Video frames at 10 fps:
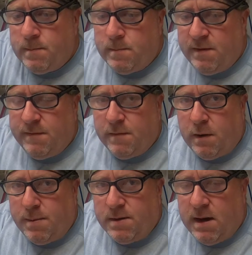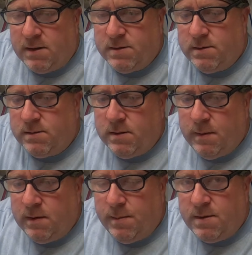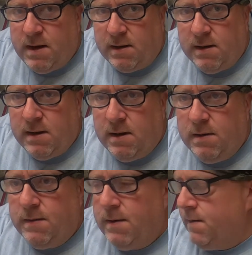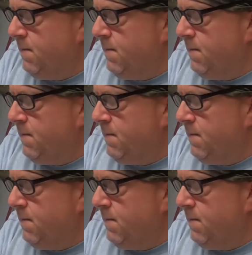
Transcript: before our protection. I'm only protecting the head unit.